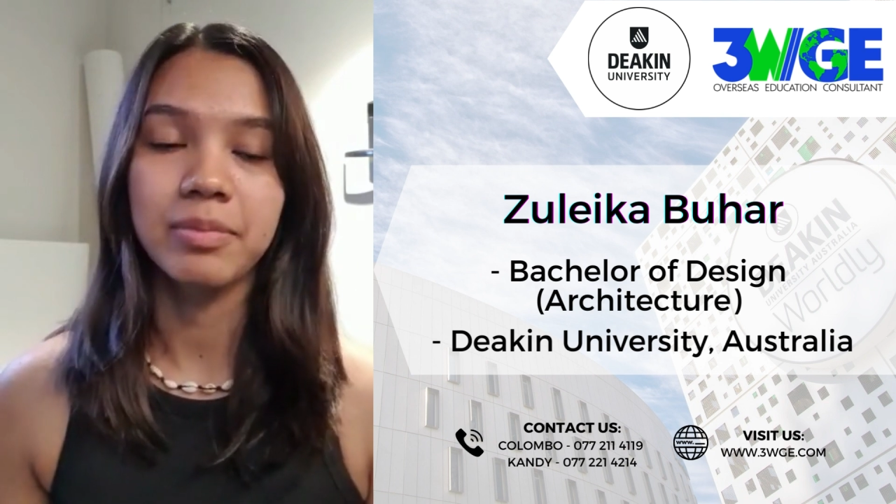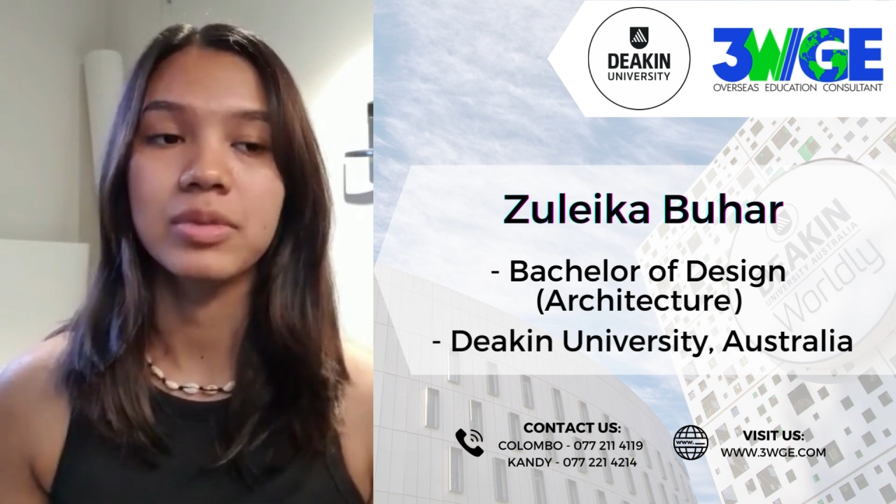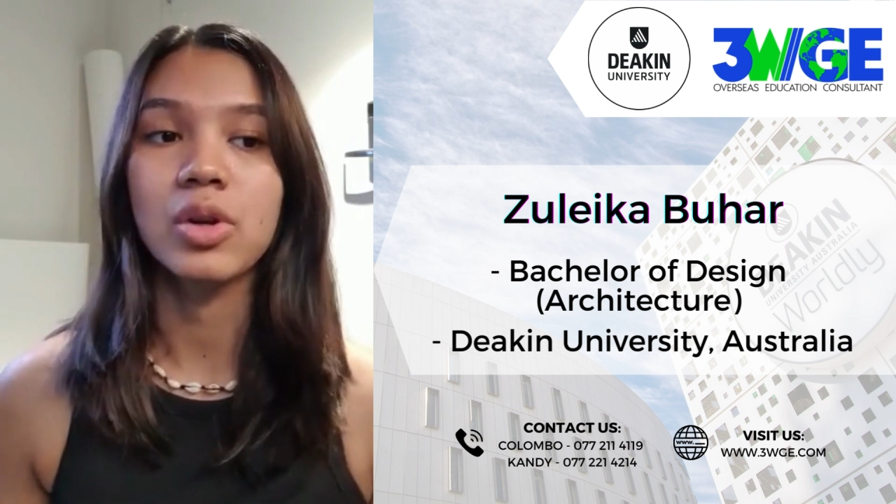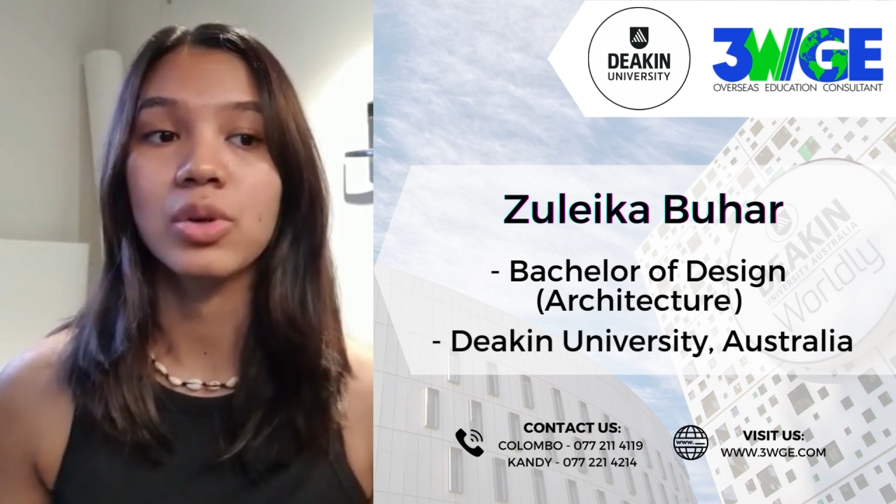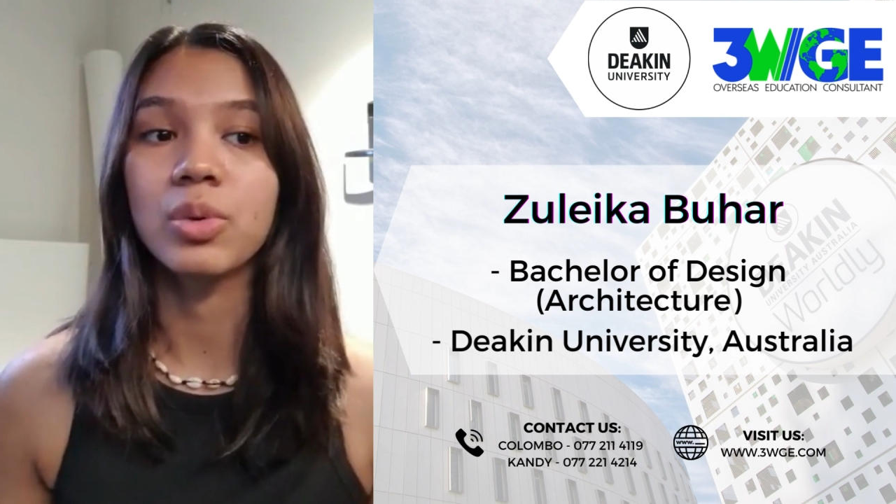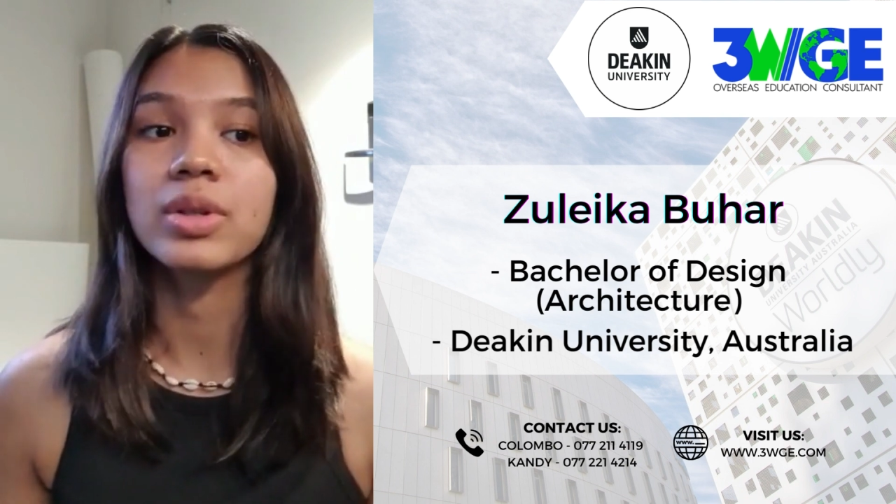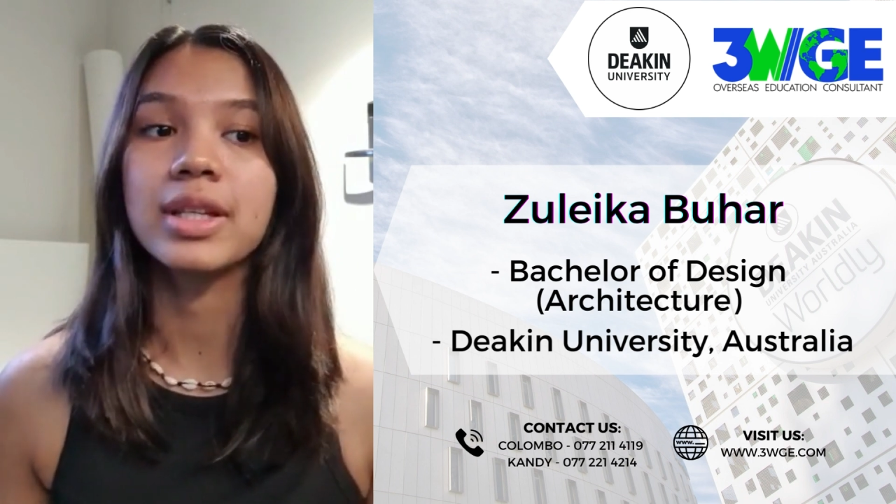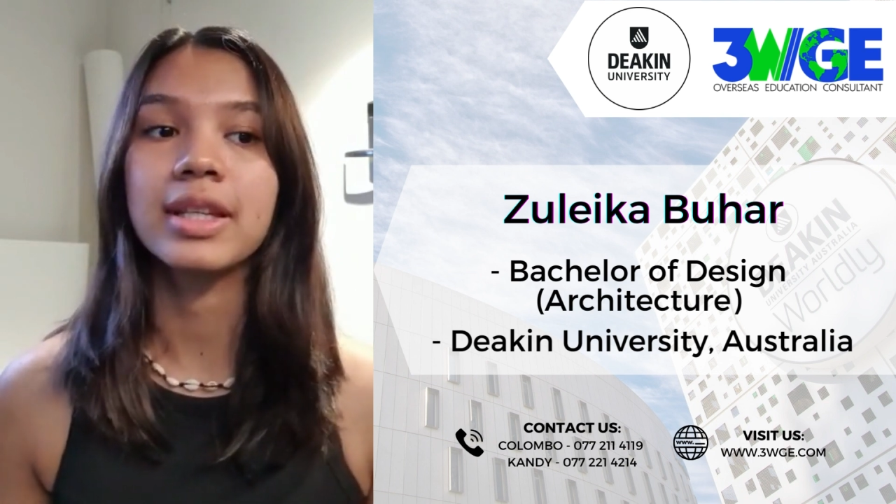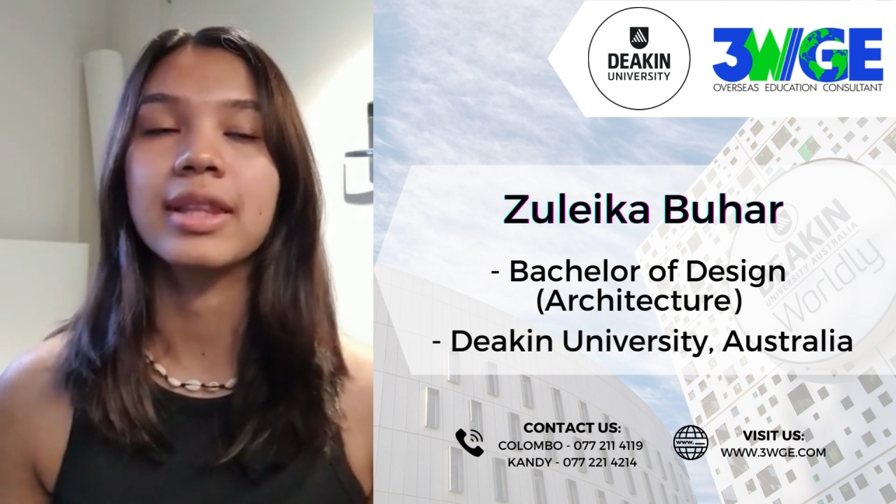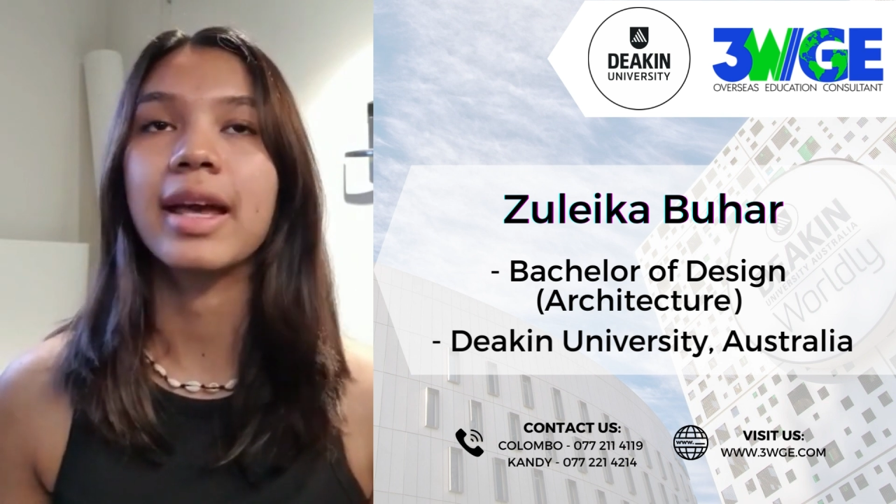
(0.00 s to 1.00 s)
Not only
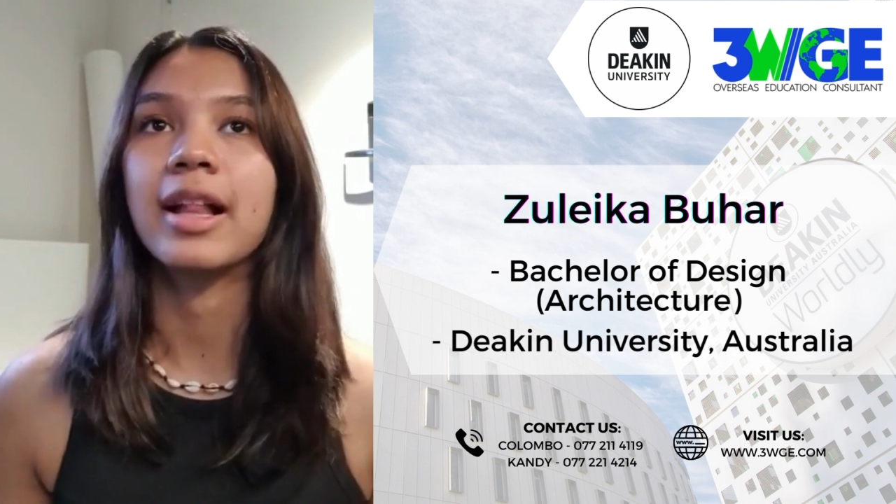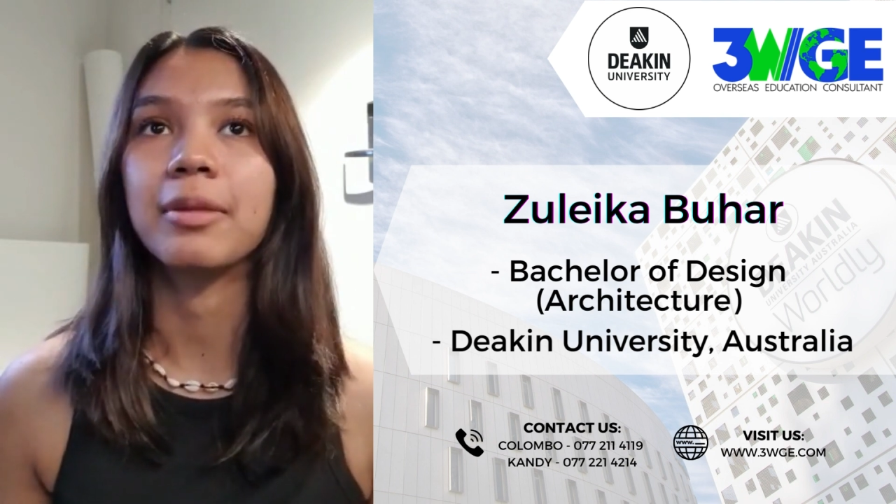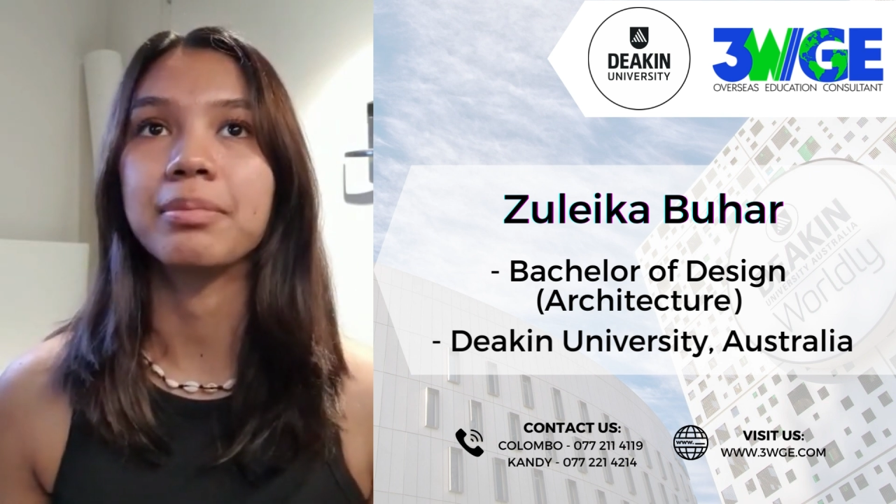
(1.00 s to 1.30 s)
did they help